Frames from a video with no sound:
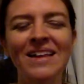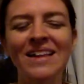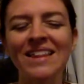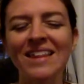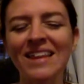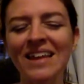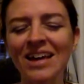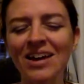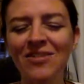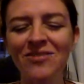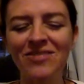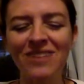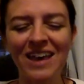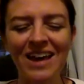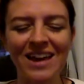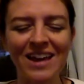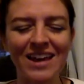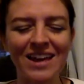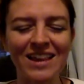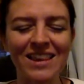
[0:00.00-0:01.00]
think of
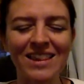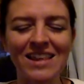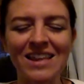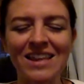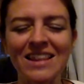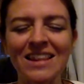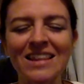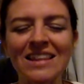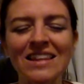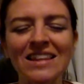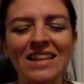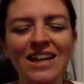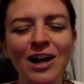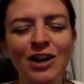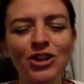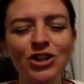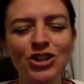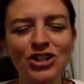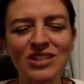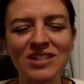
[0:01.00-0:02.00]
like a
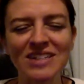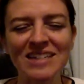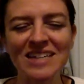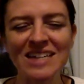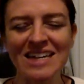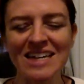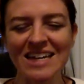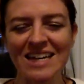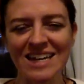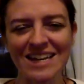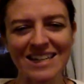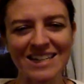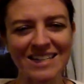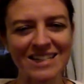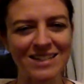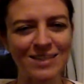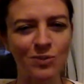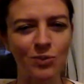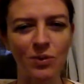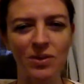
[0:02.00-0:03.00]
luscious
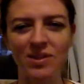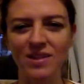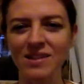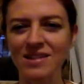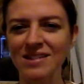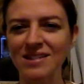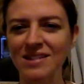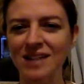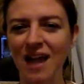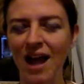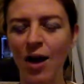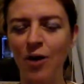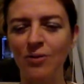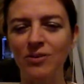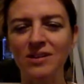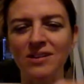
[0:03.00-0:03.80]
kiss with the sound.